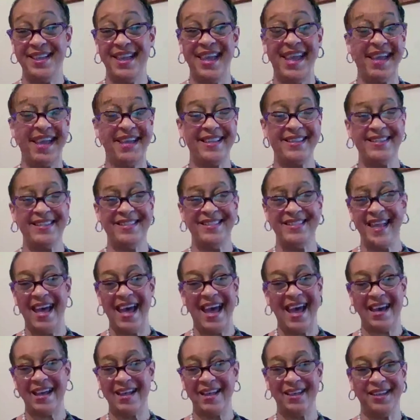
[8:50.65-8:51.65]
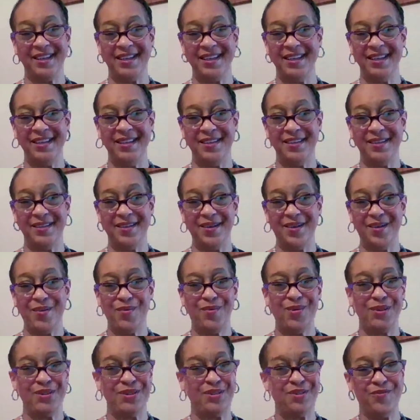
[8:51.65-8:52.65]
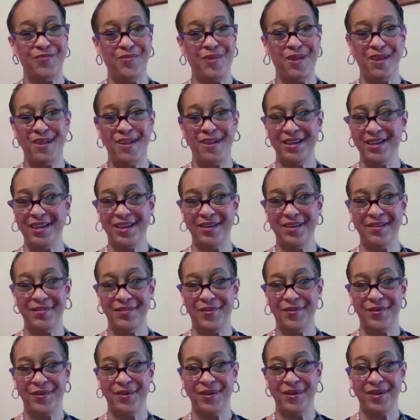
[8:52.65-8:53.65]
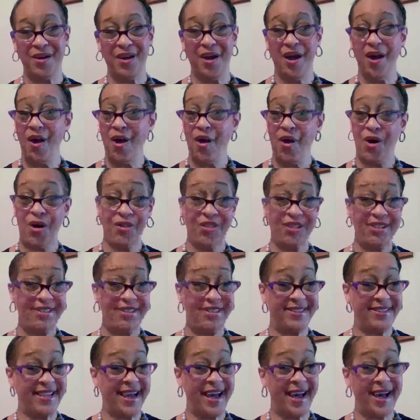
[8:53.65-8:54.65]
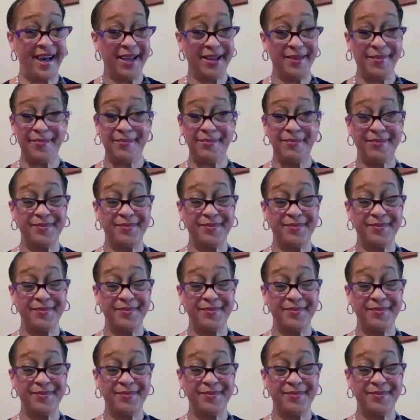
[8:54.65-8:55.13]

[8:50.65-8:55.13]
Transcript: exactly what you've been looking for all this time.